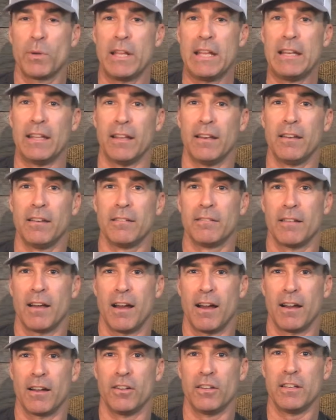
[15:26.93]
did.
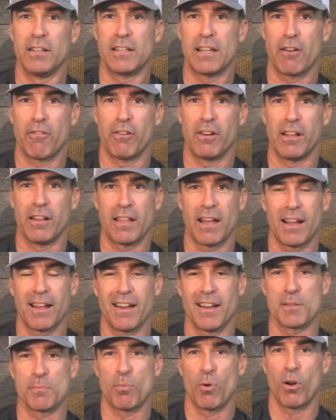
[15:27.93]
Good integrity on that
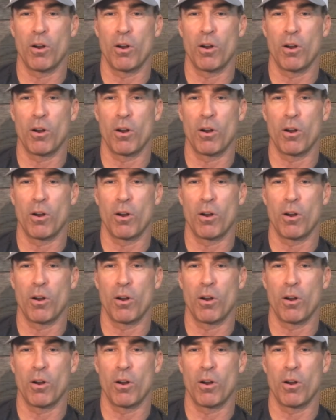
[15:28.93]
guy's part.